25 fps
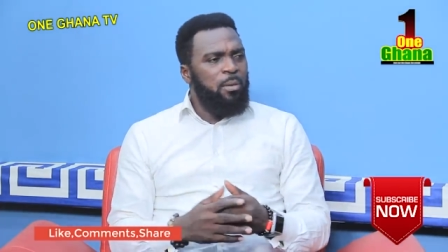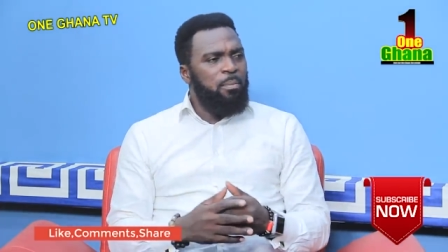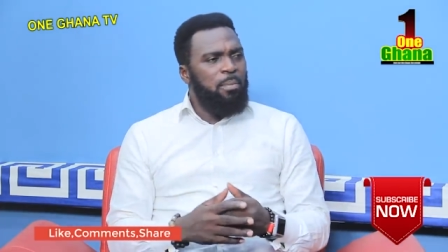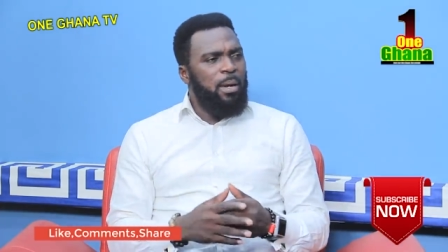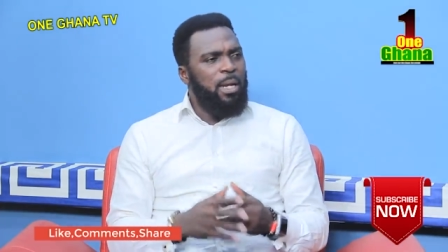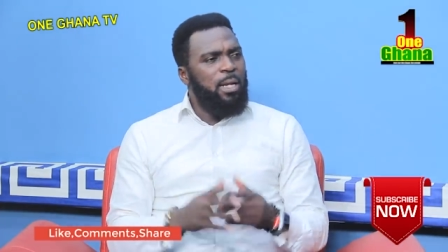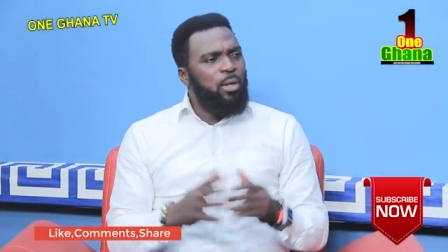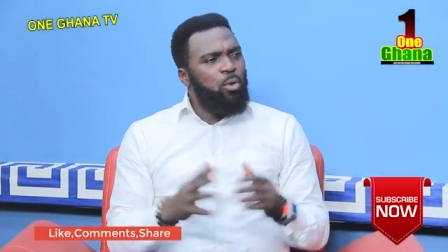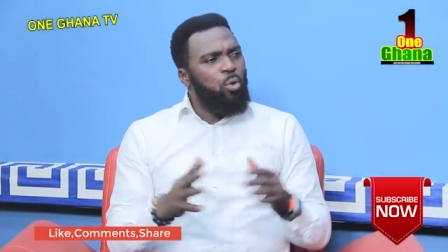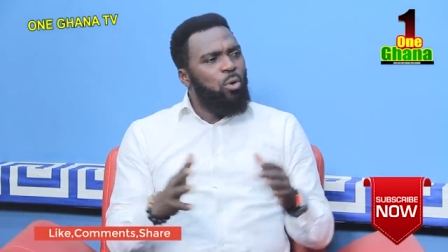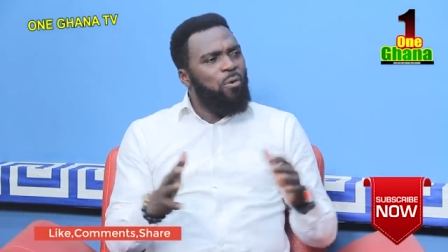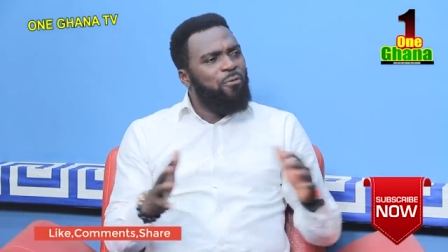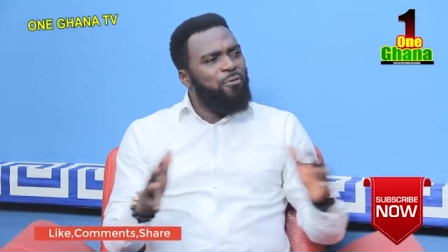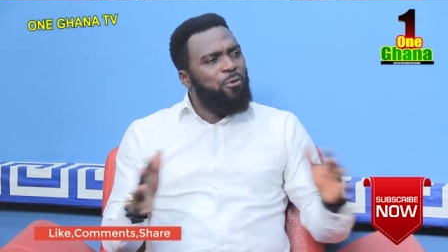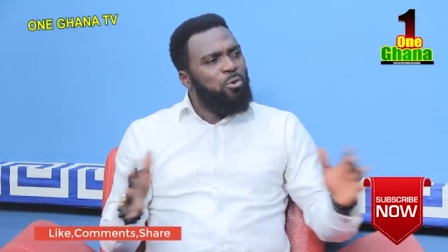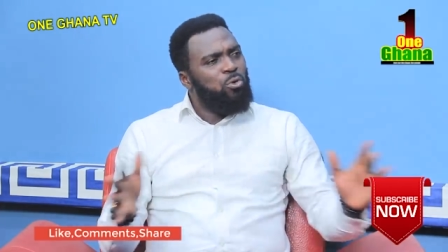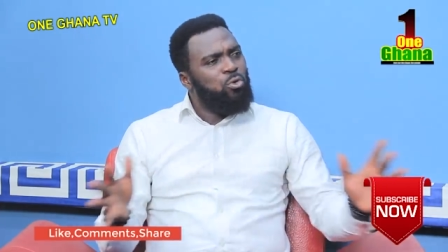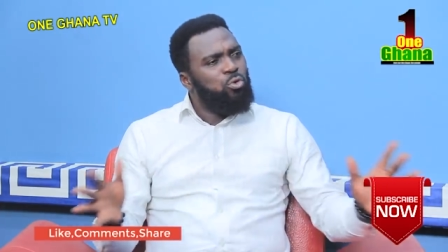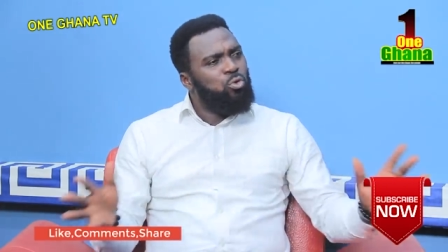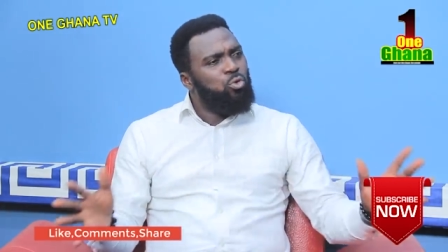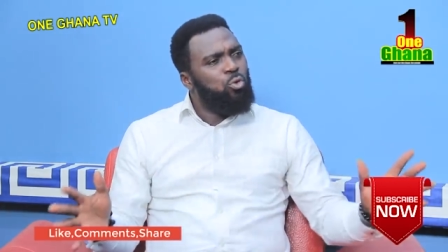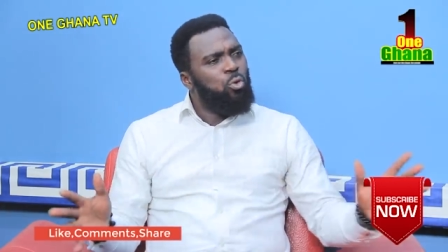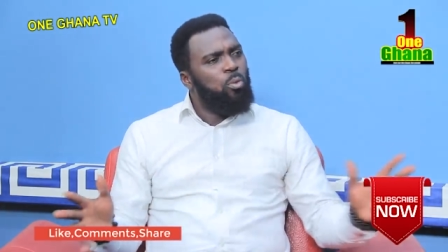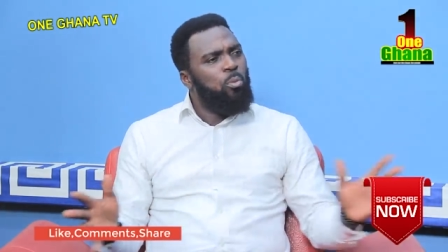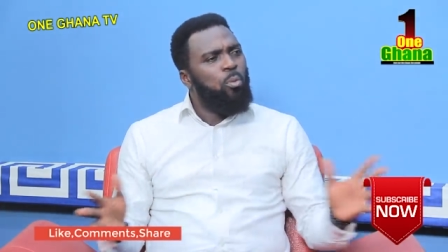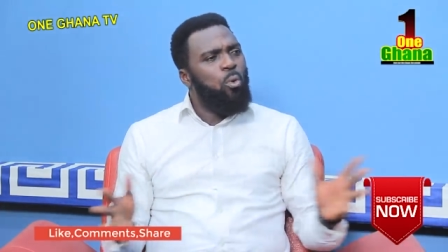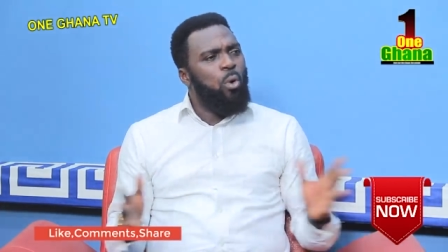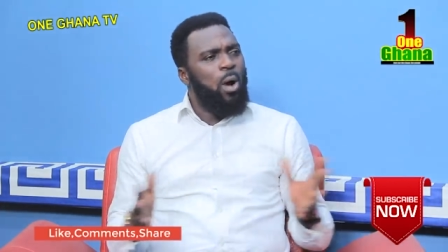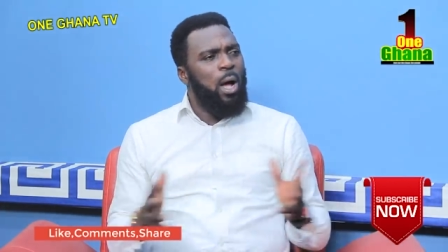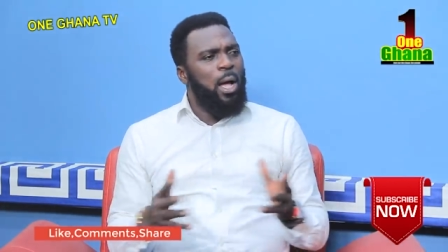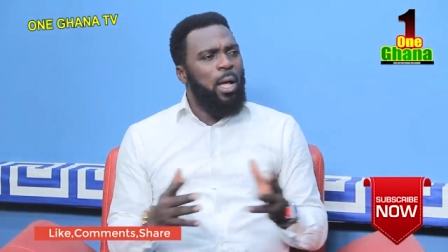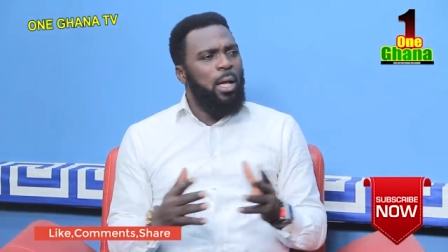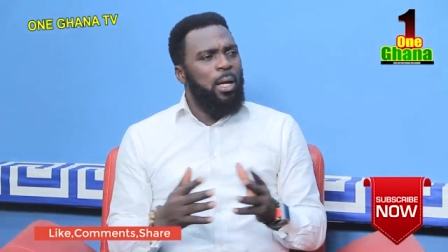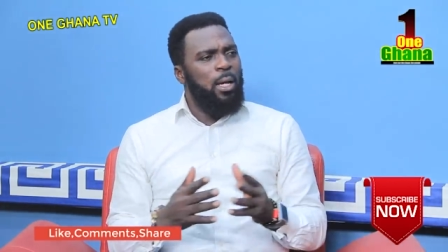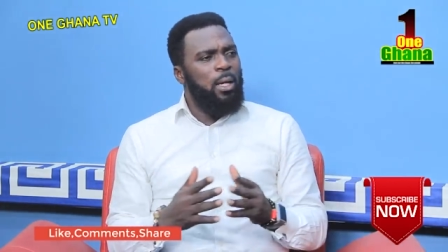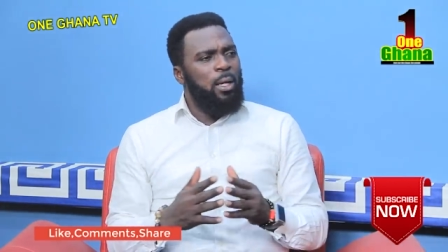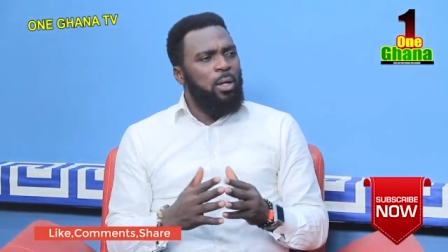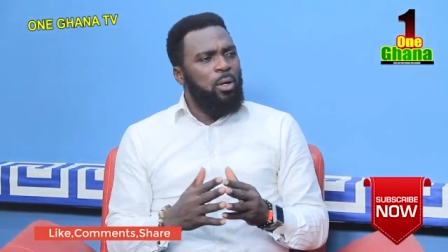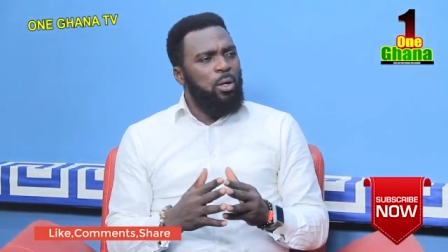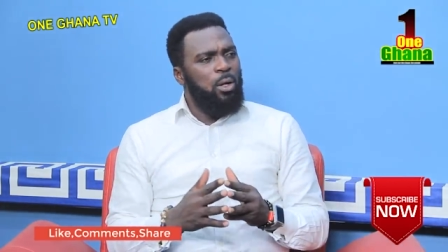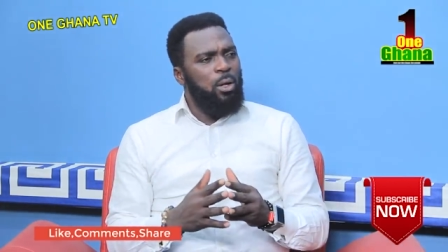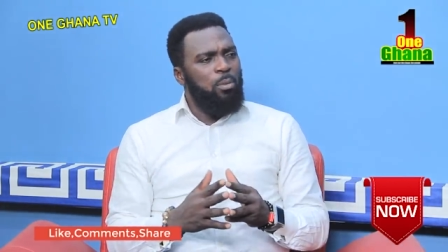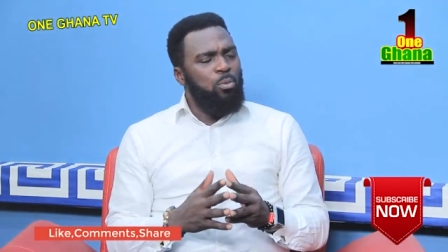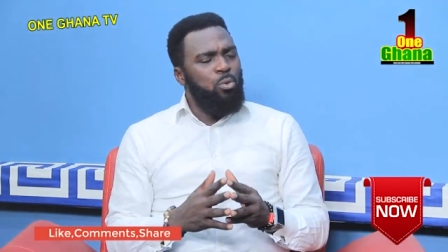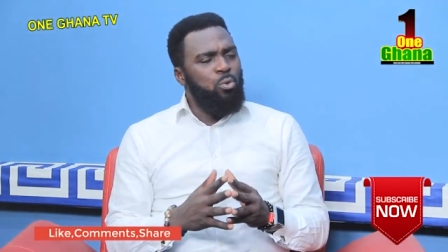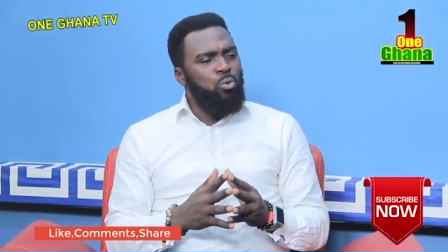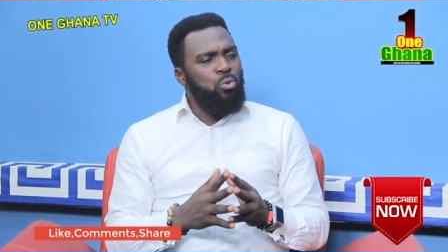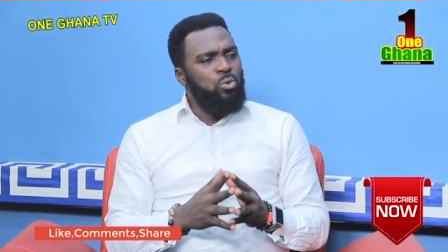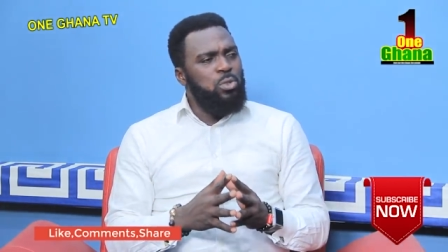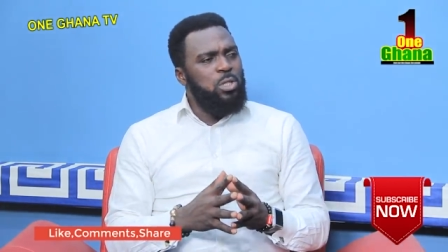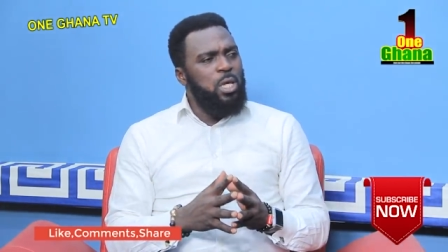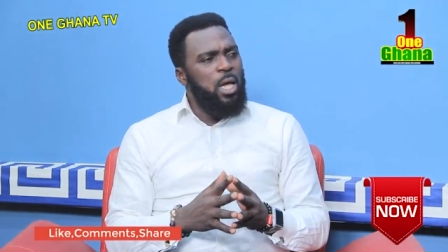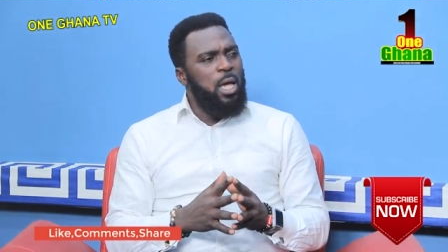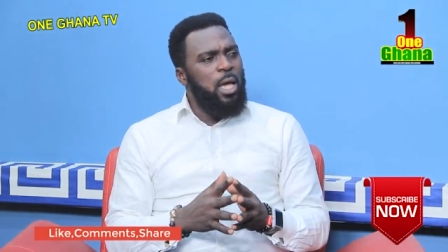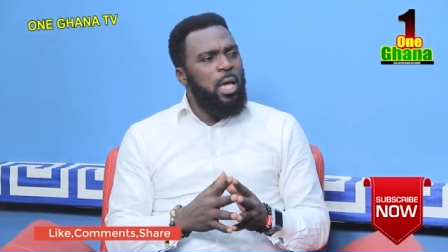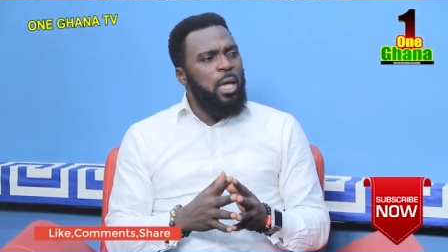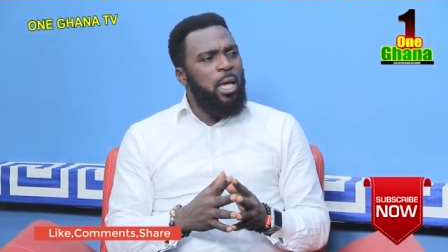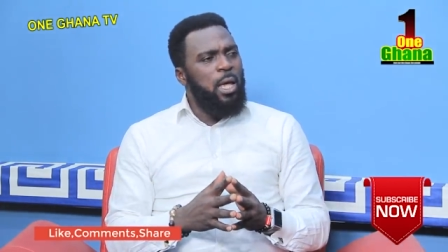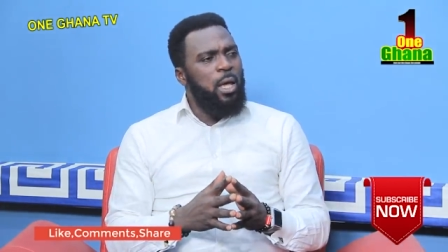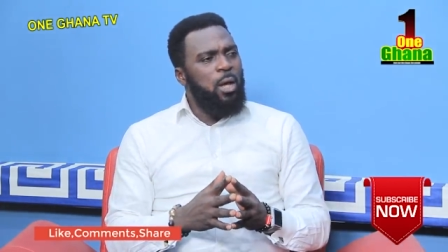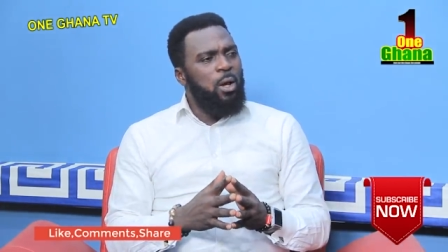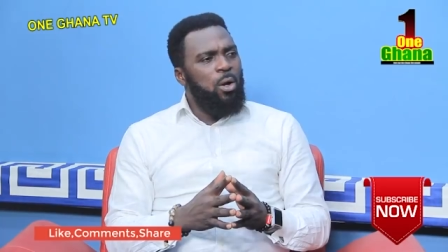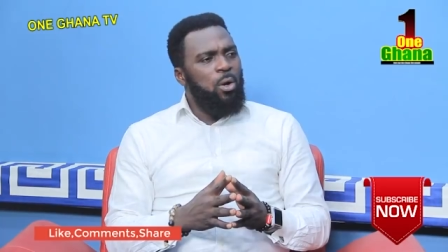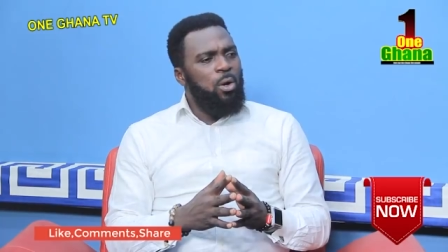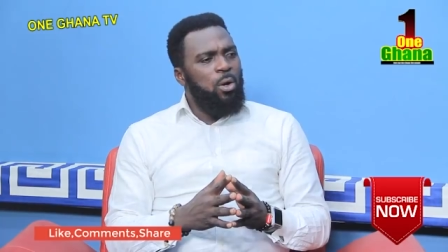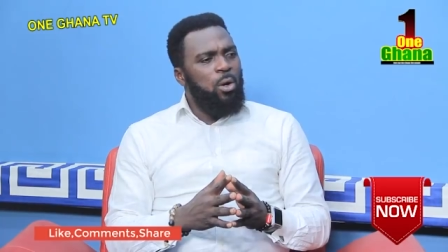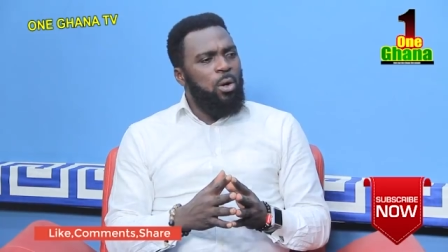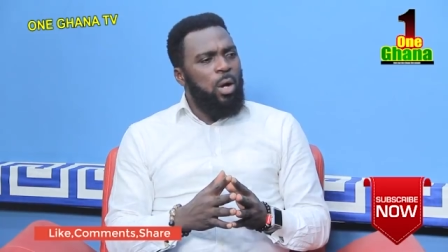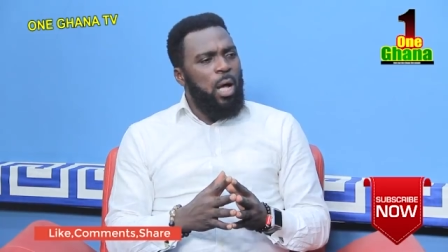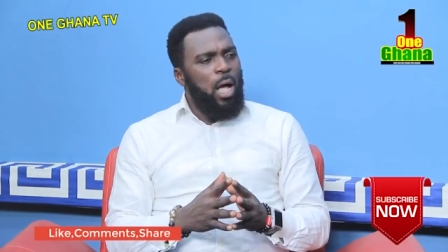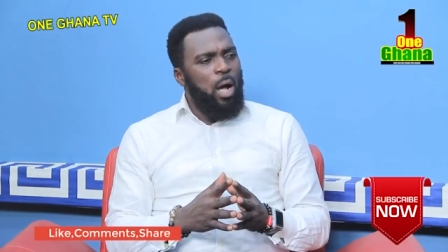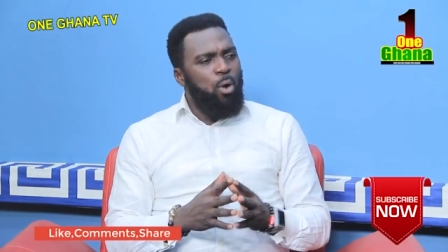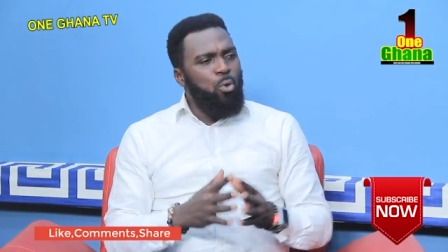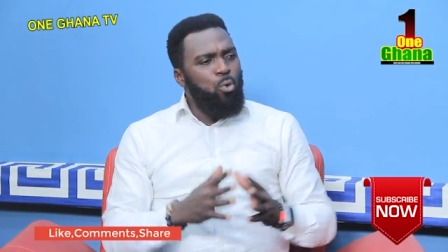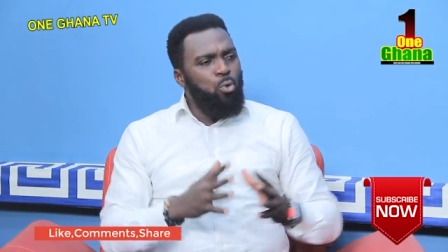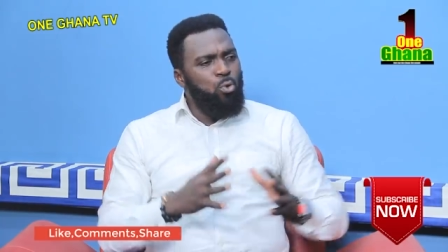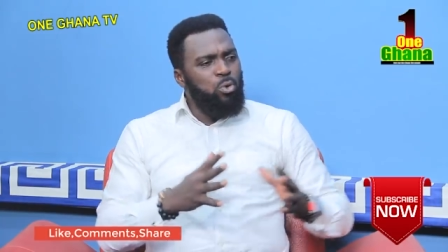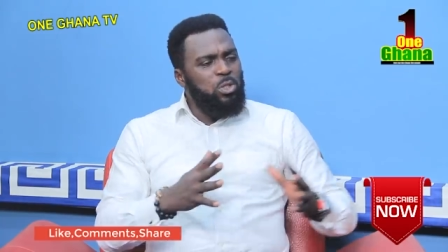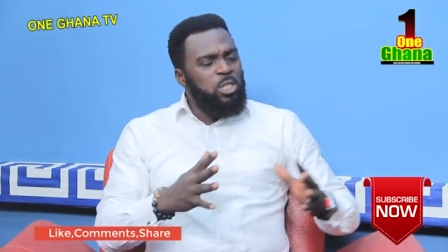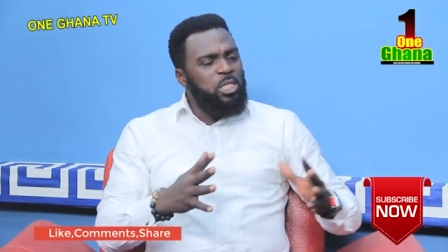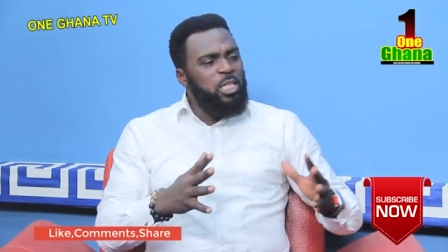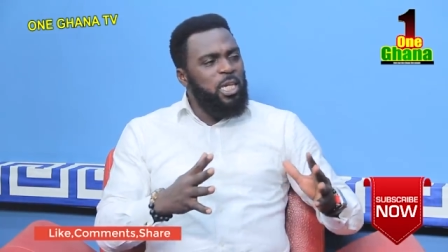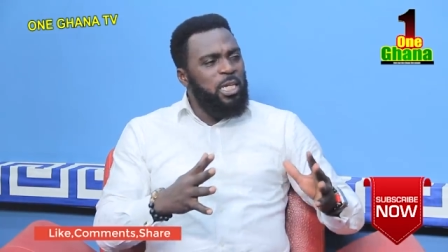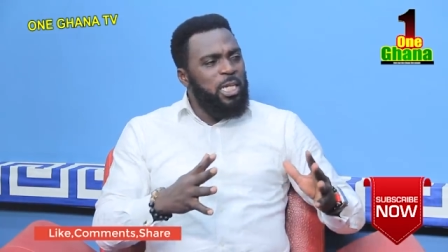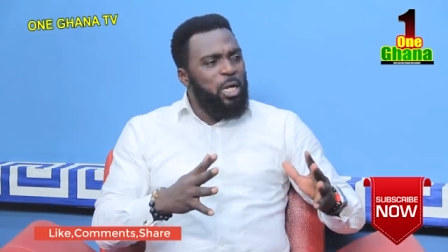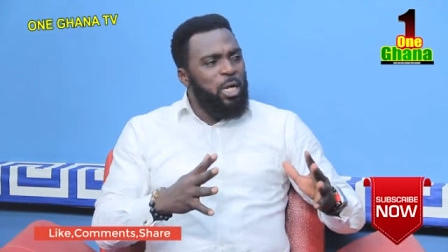but nkofo so wa o mo say who see